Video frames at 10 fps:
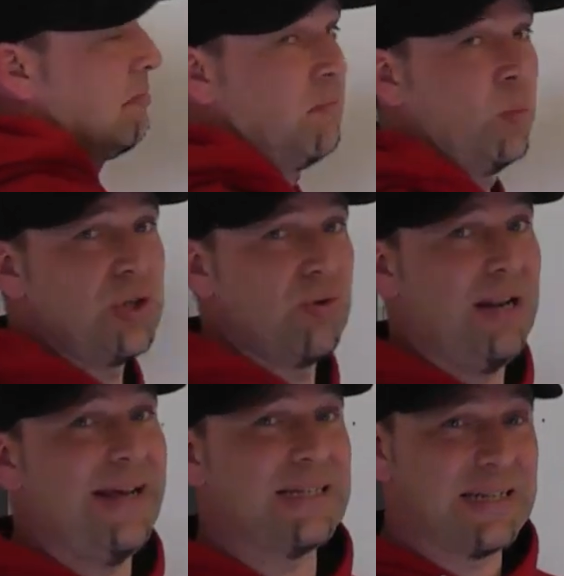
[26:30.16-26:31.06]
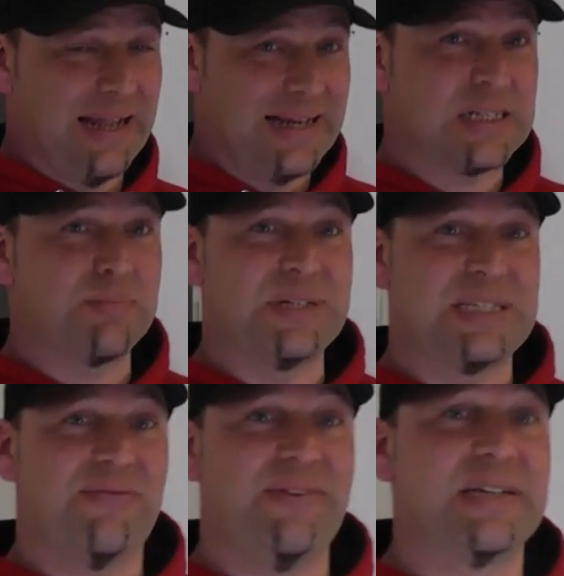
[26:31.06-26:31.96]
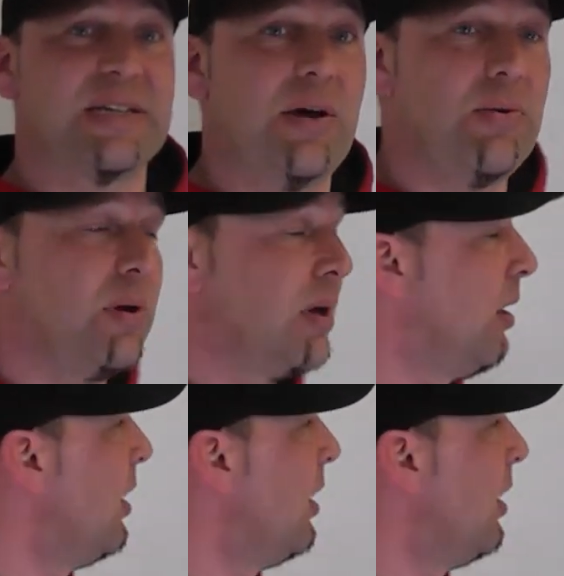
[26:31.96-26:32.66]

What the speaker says: which relates to that specific zone,